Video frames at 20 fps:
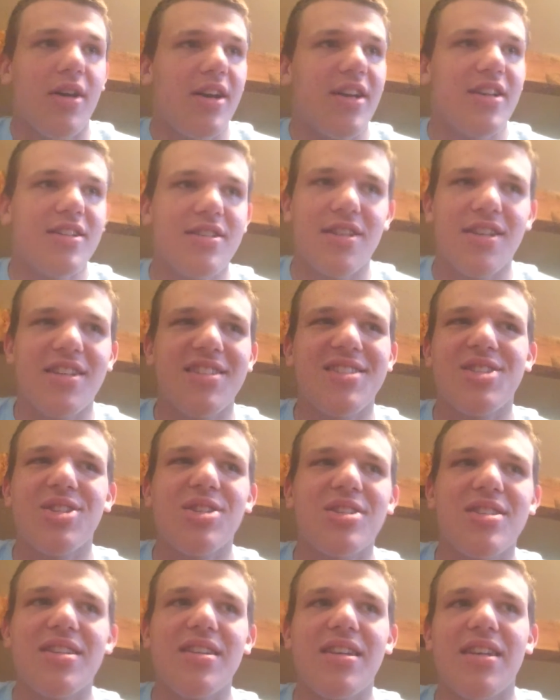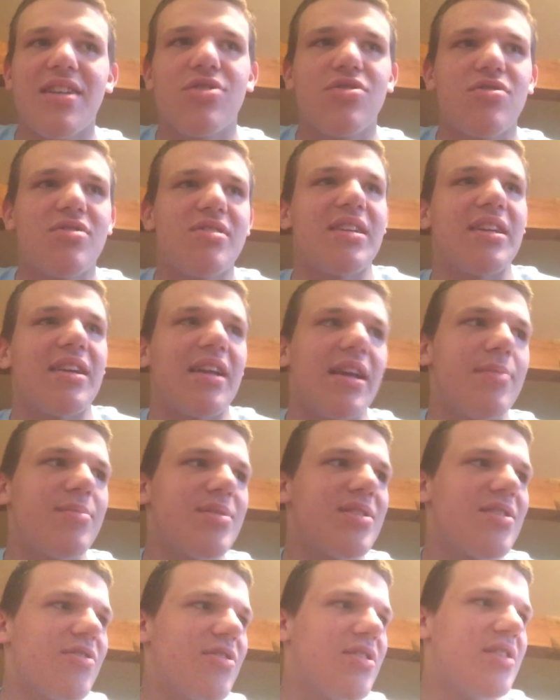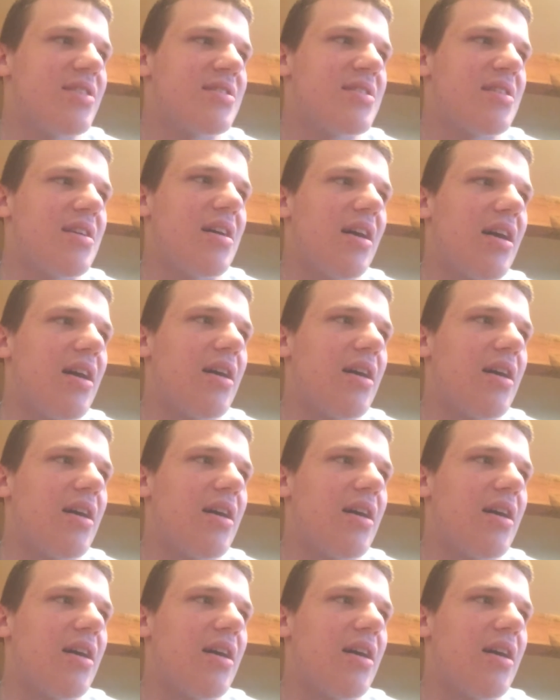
It's just an interesting game series.